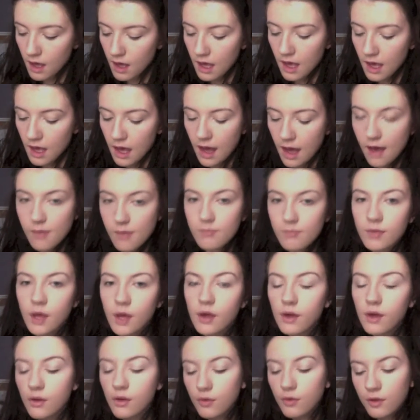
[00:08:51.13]

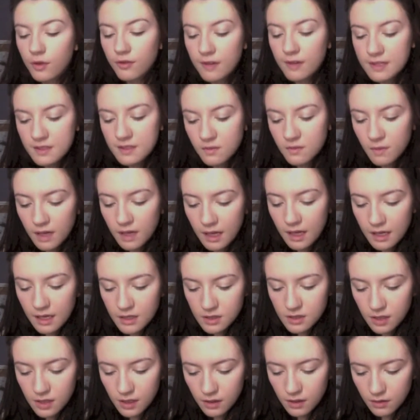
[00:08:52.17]
For the rest of my
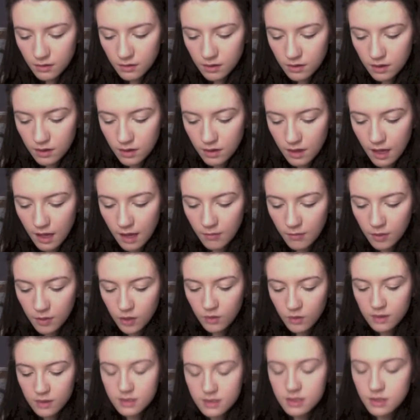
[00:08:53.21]
eyeshadow, I'm
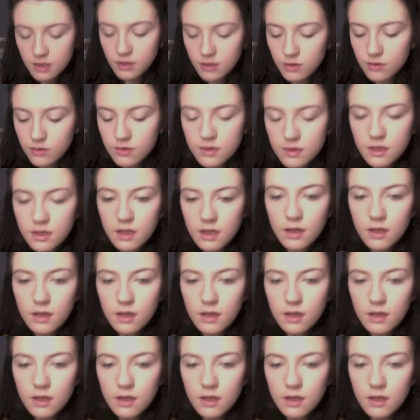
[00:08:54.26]
going to use the